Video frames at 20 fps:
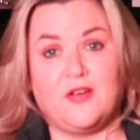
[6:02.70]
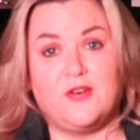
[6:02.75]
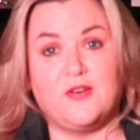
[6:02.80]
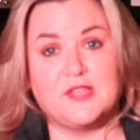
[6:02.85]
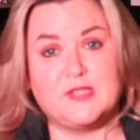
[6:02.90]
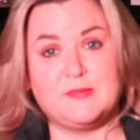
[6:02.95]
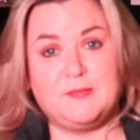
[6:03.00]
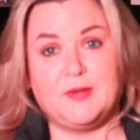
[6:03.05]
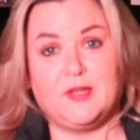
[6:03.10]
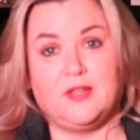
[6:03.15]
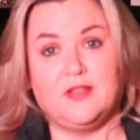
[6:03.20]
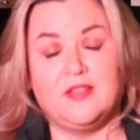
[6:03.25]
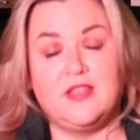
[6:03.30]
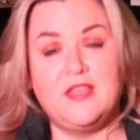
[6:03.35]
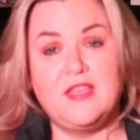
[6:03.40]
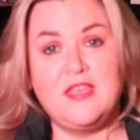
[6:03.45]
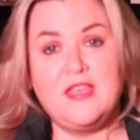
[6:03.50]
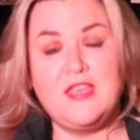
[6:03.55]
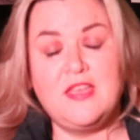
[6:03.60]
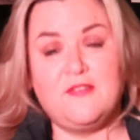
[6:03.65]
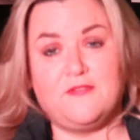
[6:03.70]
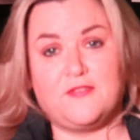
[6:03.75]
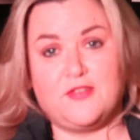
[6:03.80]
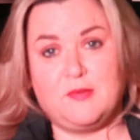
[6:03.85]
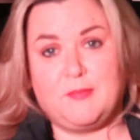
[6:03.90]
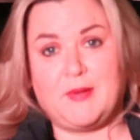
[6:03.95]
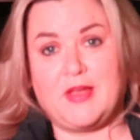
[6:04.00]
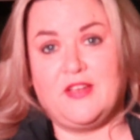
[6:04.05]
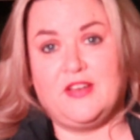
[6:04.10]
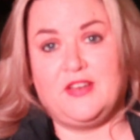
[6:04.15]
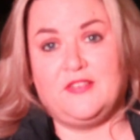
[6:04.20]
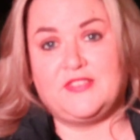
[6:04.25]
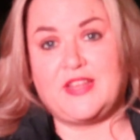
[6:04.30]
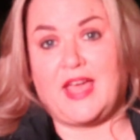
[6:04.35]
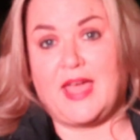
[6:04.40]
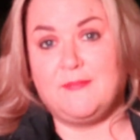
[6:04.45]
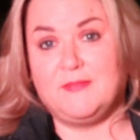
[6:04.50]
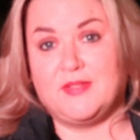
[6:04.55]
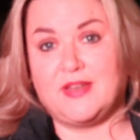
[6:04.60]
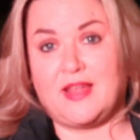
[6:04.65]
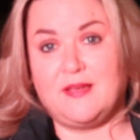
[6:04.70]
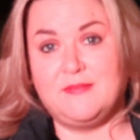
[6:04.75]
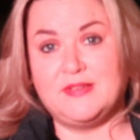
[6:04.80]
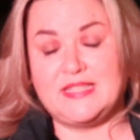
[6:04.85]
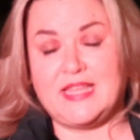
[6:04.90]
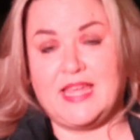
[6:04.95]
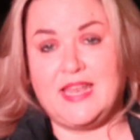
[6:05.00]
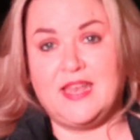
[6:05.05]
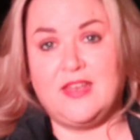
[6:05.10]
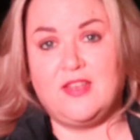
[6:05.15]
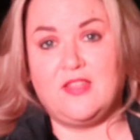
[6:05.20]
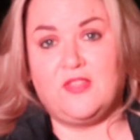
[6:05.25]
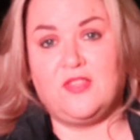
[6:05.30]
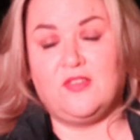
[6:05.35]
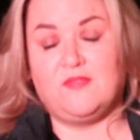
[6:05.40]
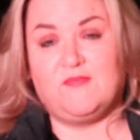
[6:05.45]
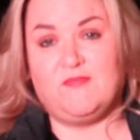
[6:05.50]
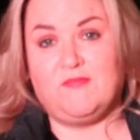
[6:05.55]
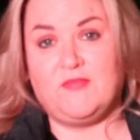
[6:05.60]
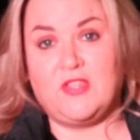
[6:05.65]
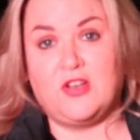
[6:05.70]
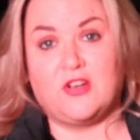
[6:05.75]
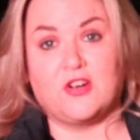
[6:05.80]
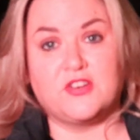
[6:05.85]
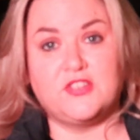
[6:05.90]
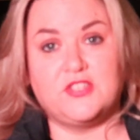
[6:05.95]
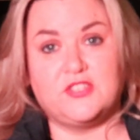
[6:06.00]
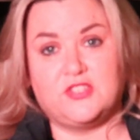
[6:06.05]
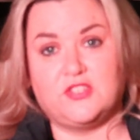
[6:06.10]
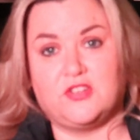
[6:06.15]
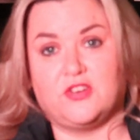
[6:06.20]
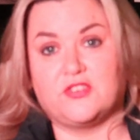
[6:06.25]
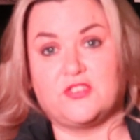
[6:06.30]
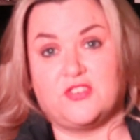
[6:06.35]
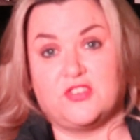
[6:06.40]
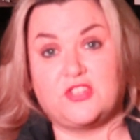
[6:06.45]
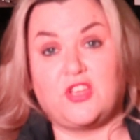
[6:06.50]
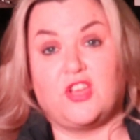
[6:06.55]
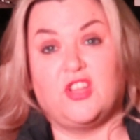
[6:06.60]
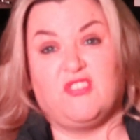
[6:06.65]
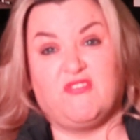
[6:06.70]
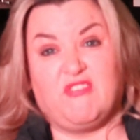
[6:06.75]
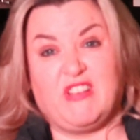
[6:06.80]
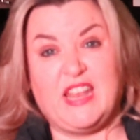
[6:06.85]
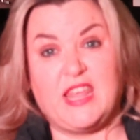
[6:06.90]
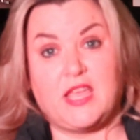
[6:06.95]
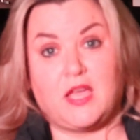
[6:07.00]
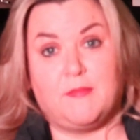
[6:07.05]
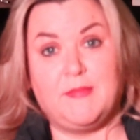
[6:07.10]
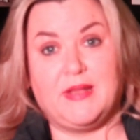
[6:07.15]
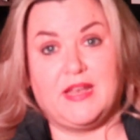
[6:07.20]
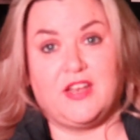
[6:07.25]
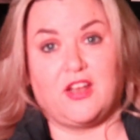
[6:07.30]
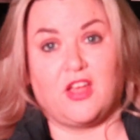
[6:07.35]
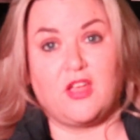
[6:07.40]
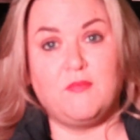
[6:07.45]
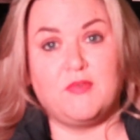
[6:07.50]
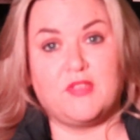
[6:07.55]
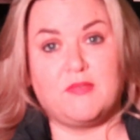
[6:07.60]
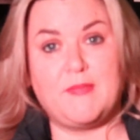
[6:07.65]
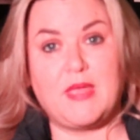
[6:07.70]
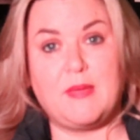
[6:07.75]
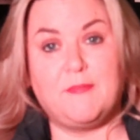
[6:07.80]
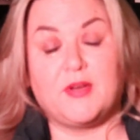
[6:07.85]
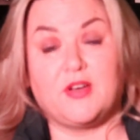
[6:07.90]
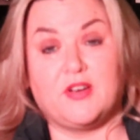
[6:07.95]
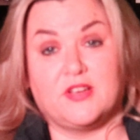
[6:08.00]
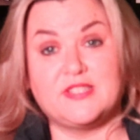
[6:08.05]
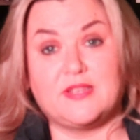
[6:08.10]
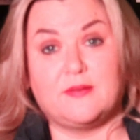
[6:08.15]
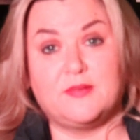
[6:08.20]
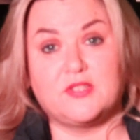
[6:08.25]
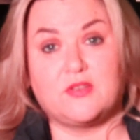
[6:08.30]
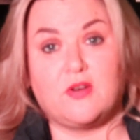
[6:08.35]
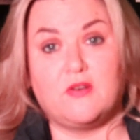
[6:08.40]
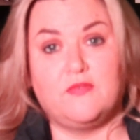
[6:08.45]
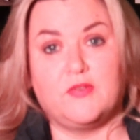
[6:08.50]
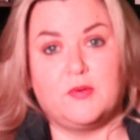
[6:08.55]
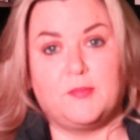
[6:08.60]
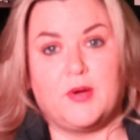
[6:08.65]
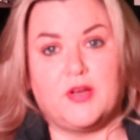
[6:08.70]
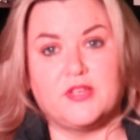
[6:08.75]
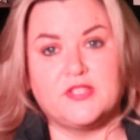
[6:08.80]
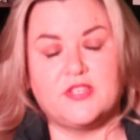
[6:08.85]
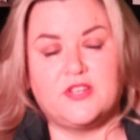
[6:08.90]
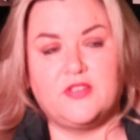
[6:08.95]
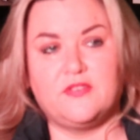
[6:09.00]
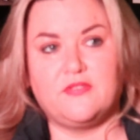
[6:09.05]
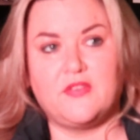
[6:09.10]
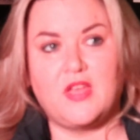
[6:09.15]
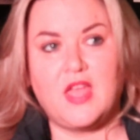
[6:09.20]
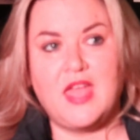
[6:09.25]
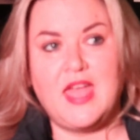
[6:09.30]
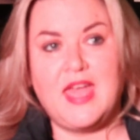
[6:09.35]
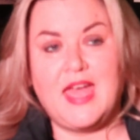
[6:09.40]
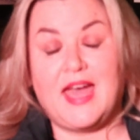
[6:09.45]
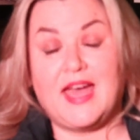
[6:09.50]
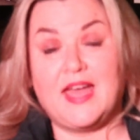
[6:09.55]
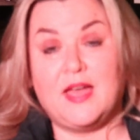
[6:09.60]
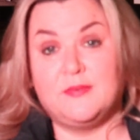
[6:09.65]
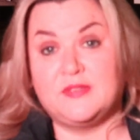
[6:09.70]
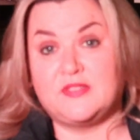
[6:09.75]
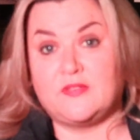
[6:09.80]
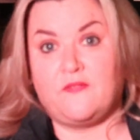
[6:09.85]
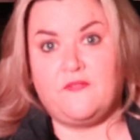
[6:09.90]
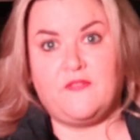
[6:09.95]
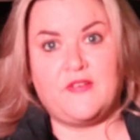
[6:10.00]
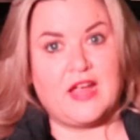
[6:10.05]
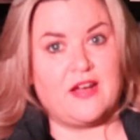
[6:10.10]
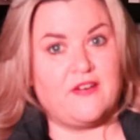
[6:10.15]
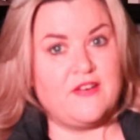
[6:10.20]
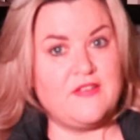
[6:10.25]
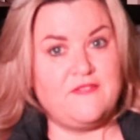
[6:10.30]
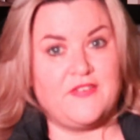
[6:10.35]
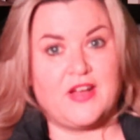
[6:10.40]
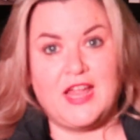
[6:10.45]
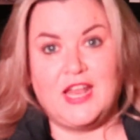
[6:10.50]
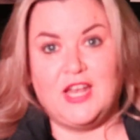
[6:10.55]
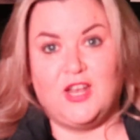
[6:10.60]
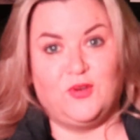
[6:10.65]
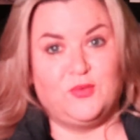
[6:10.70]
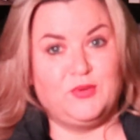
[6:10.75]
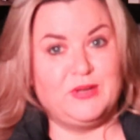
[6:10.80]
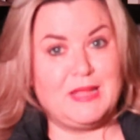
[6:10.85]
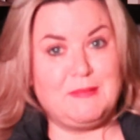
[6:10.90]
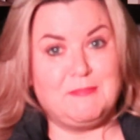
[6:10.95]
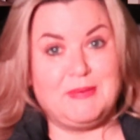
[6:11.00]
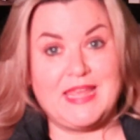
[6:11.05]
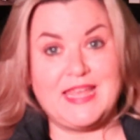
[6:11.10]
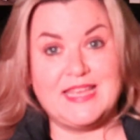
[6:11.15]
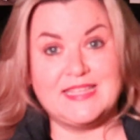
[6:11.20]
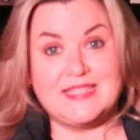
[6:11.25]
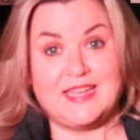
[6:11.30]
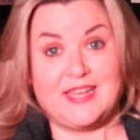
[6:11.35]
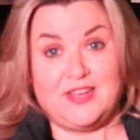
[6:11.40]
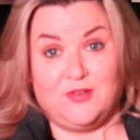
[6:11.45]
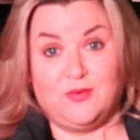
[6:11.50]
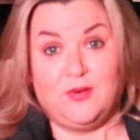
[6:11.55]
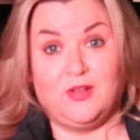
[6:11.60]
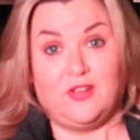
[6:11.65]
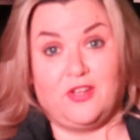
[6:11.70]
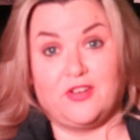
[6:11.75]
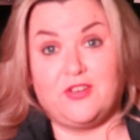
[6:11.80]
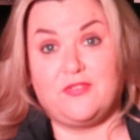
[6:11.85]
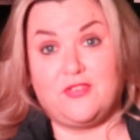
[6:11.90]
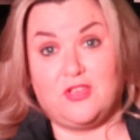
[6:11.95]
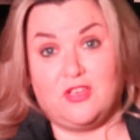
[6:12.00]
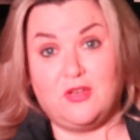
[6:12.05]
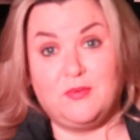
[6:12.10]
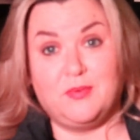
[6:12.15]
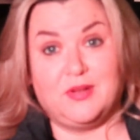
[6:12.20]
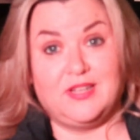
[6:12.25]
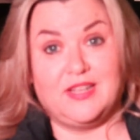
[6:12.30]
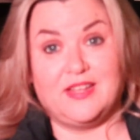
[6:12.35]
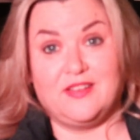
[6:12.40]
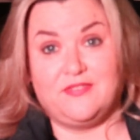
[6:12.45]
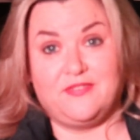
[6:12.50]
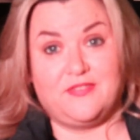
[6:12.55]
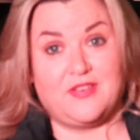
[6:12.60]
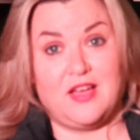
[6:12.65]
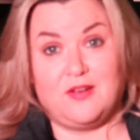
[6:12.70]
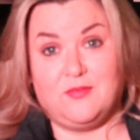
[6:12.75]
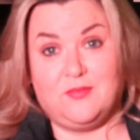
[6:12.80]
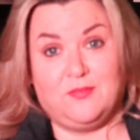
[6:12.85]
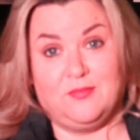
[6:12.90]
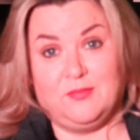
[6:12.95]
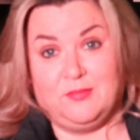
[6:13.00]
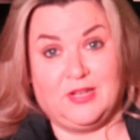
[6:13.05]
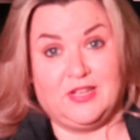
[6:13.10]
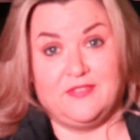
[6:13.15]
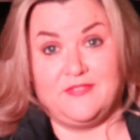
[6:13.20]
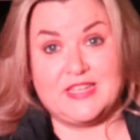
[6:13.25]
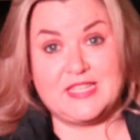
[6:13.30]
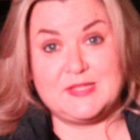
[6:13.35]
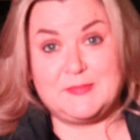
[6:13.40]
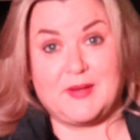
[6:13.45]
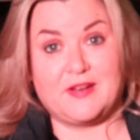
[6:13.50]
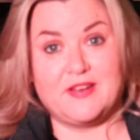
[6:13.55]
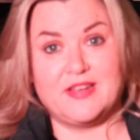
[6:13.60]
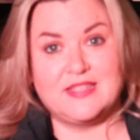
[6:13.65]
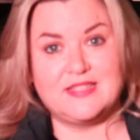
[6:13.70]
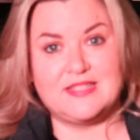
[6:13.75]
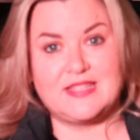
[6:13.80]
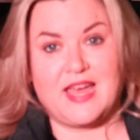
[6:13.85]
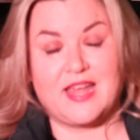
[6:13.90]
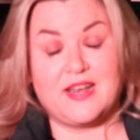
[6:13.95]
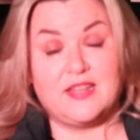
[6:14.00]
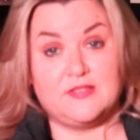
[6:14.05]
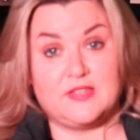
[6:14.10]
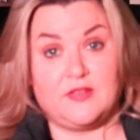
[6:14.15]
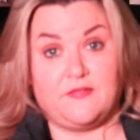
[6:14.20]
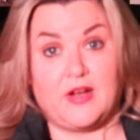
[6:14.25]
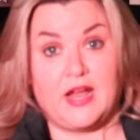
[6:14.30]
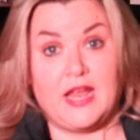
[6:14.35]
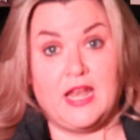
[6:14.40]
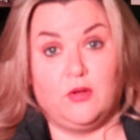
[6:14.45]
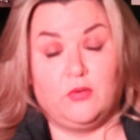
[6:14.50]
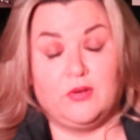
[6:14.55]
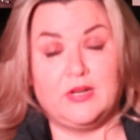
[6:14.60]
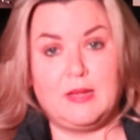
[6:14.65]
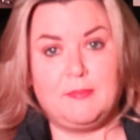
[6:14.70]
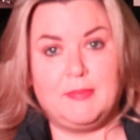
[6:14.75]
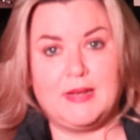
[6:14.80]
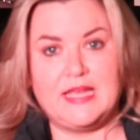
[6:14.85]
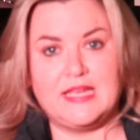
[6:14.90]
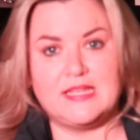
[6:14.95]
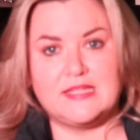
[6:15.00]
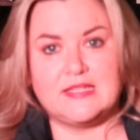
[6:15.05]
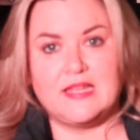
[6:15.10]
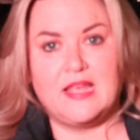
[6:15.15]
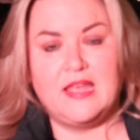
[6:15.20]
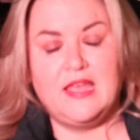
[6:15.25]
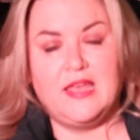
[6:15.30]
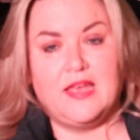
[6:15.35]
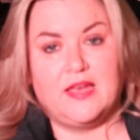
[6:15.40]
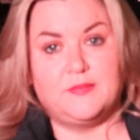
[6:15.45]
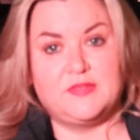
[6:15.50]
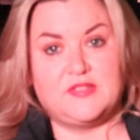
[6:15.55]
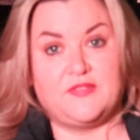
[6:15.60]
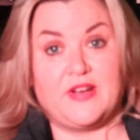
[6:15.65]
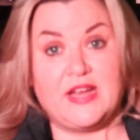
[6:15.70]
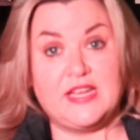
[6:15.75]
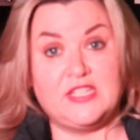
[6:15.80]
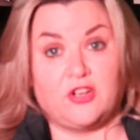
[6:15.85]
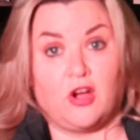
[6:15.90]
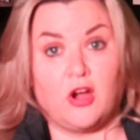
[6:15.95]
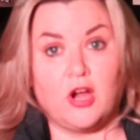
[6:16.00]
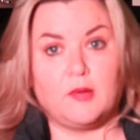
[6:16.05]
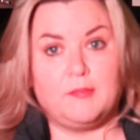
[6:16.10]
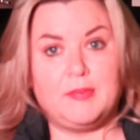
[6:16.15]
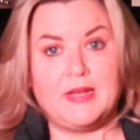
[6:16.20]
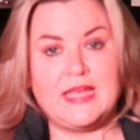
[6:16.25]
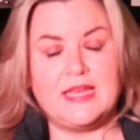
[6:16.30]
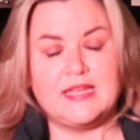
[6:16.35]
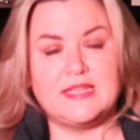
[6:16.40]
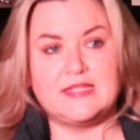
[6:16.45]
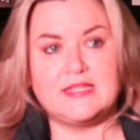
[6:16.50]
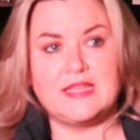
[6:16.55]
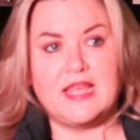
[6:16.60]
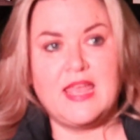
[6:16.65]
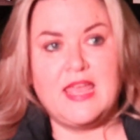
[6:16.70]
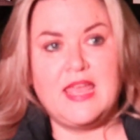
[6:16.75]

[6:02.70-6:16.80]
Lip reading: hospital for the period of time that I was in. The nurses and doctors couldn't really come in and out with me because I was COVID positive. It was a very, very lonely place. I know a lot of you will have experienced that. It was a very lonely place. It was a very dark place.